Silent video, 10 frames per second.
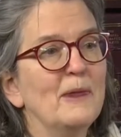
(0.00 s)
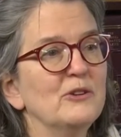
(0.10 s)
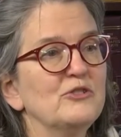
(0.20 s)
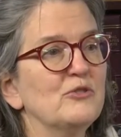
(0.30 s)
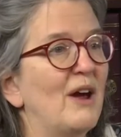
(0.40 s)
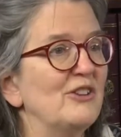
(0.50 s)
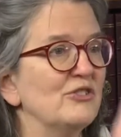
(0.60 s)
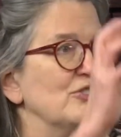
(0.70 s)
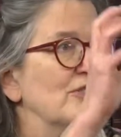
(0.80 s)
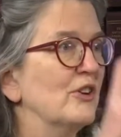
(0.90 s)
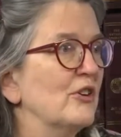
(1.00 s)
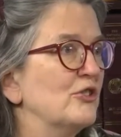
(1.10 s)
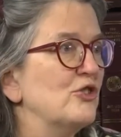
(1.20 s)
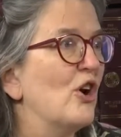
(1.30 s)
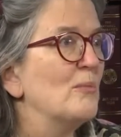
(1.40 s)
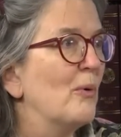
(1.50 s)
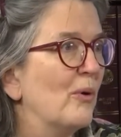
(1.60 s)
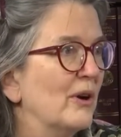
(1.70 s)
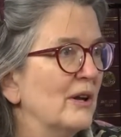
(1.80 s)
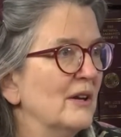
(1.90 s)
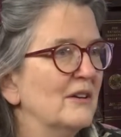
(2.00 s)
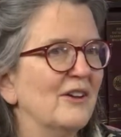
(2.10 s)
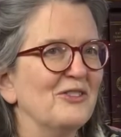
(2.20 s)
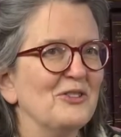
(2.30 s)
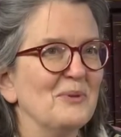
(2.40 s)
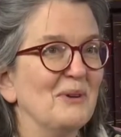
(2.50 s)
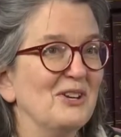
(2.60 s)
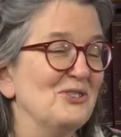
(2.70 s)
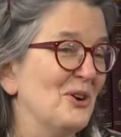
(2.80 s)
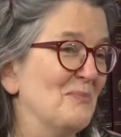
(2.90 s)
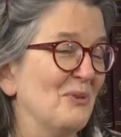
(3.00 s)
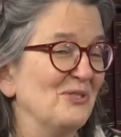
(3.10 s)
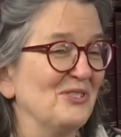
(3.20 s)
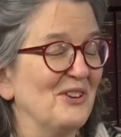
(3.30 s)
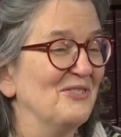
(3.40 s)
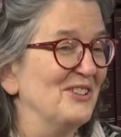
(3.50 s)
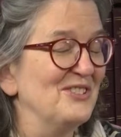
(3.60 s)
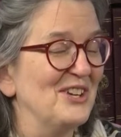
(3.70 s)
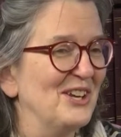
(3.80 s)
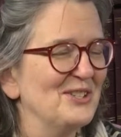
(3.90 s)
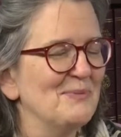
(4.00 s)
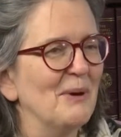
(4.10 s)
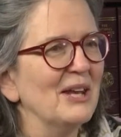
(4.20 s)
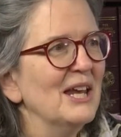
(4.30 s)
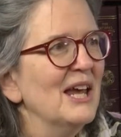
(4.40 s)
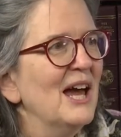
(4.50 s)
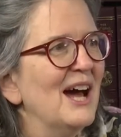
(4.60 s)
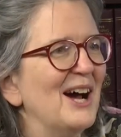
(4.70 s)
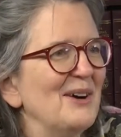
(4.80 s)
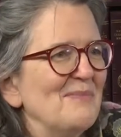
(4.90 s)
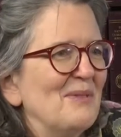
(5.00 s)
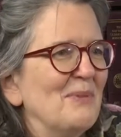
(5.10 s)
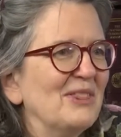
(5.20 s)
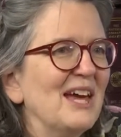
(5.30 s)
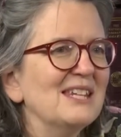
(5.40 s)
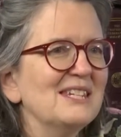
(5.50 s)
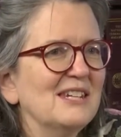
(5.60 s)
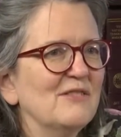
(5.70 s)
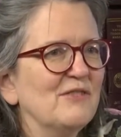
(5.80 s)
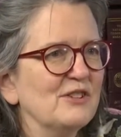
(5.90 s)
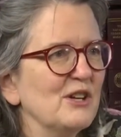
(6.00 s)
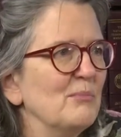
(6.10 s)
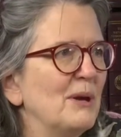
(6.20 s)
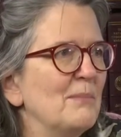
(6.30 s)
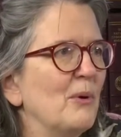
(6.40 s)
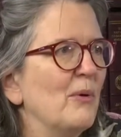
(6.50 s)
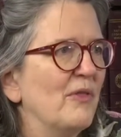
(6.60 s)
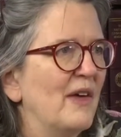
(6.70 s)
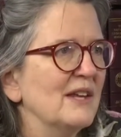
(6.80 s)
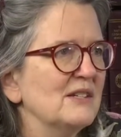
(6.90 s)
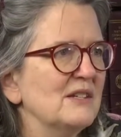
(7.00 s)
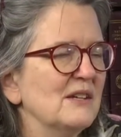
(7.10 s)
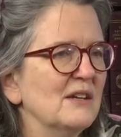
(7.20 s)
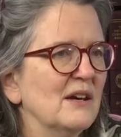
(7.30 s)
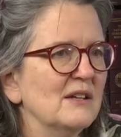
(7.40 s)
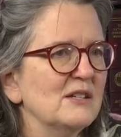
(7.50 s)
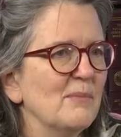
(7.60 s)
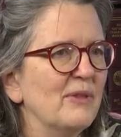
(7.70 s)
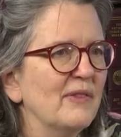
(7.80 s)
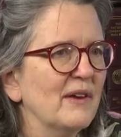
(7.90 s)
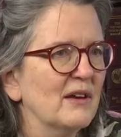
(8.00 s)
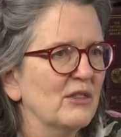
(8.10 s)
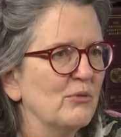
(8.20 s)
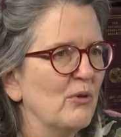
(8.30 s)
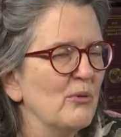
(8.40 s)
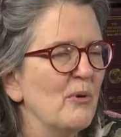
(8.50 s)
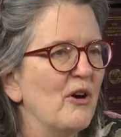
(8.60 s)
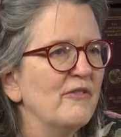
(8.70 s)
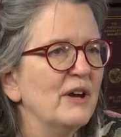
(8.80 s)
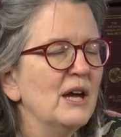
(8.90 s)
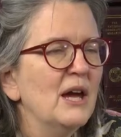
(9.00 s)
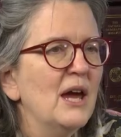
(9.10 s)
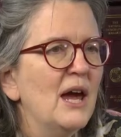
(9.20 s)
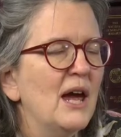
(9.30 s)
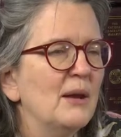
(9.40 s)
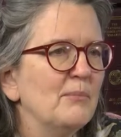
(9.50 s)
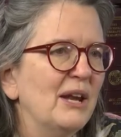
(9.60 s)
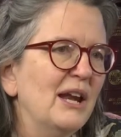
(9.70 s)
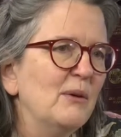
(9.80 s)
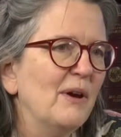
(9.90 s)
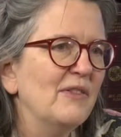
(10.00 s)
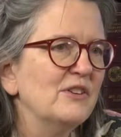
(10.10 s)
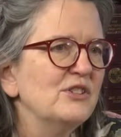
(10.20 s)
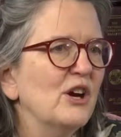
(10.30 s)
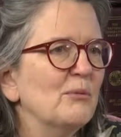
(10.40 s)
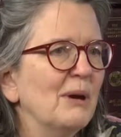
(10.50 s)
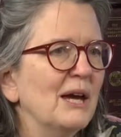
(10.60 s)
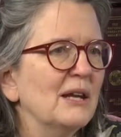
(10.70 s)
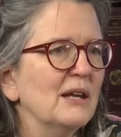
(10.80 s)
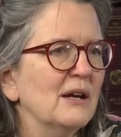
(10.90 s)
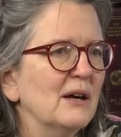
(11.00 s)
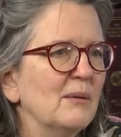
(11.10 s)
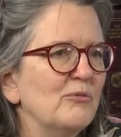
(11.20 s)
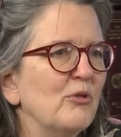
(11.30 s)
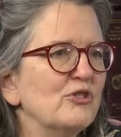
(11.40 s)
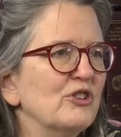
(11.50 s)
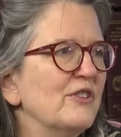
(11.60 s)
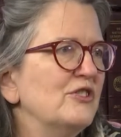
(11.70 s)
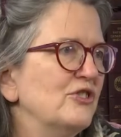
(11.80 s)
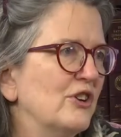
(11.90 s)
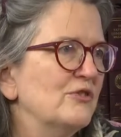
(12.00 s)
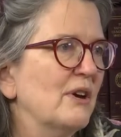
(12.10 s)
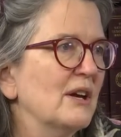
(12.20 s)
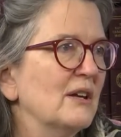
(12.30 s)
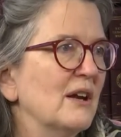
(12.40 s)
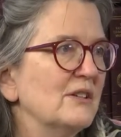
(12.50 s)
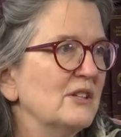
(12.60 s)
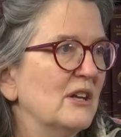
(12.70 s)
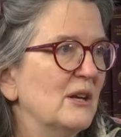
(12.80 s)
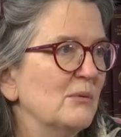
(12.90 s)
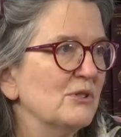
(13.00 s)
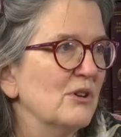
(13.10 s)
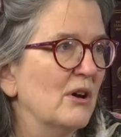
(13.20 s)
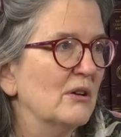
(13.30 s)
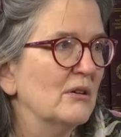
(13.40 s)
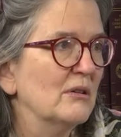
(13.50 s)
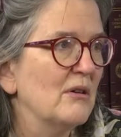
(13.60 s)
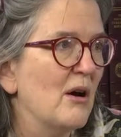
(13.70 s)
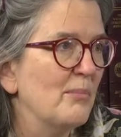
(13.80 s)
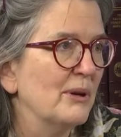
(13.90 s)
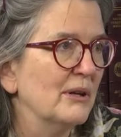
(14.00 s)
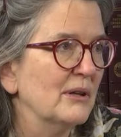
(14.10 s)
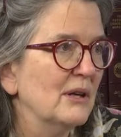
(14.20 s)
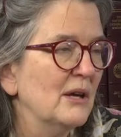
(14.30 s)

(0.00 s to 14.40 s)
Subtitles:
scratches on a chalkboard. Not that there are many chalkboards left these days, but that's, for some people, that's something that can throw them off. But anyway, this young man, fortunately the judge recognized that he was not competent,